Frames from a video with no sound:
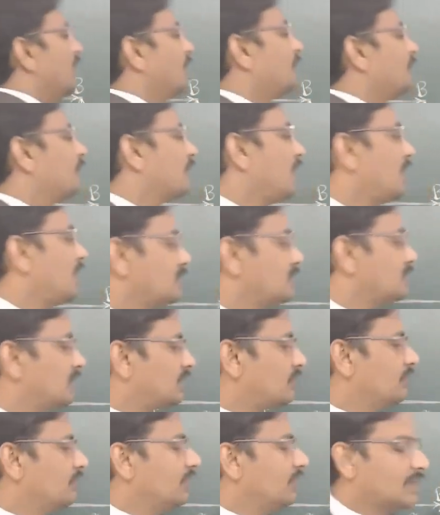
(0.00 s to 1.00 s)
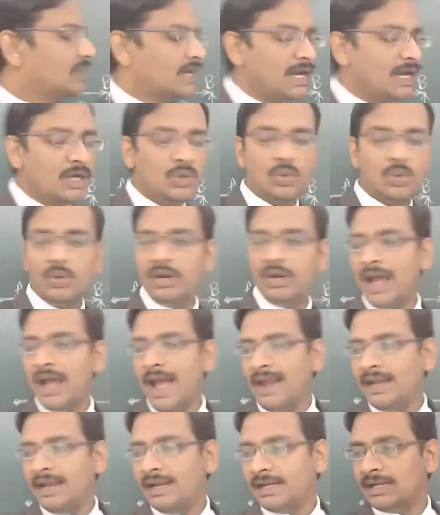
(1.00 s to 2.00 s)
F cos theta will try to
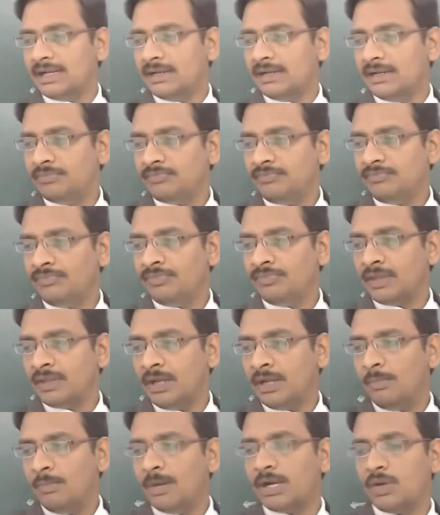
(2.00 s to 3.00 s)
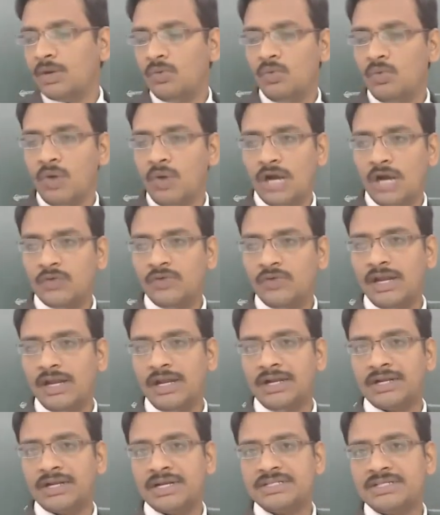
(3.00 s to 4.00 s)
drag it, but what we
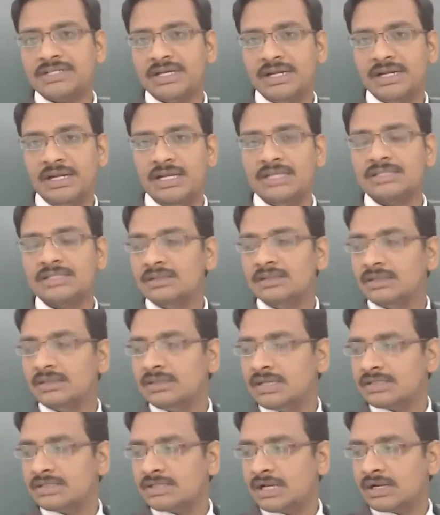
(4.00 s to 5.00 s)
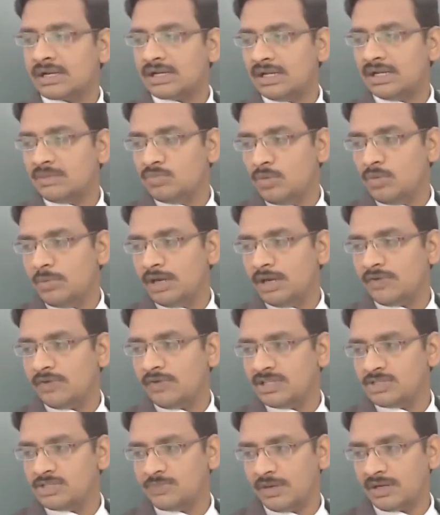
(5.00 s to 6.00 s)
are interested in is the circular movement
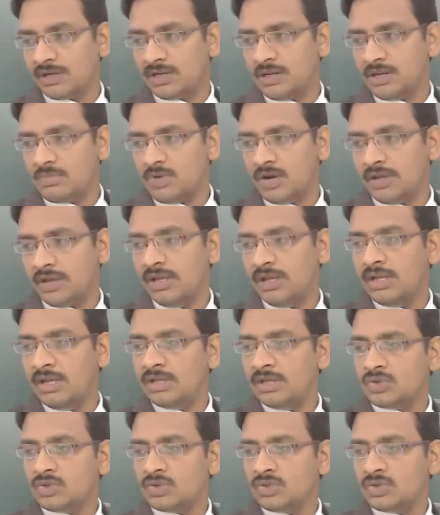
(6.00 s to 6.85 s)
for this particular body.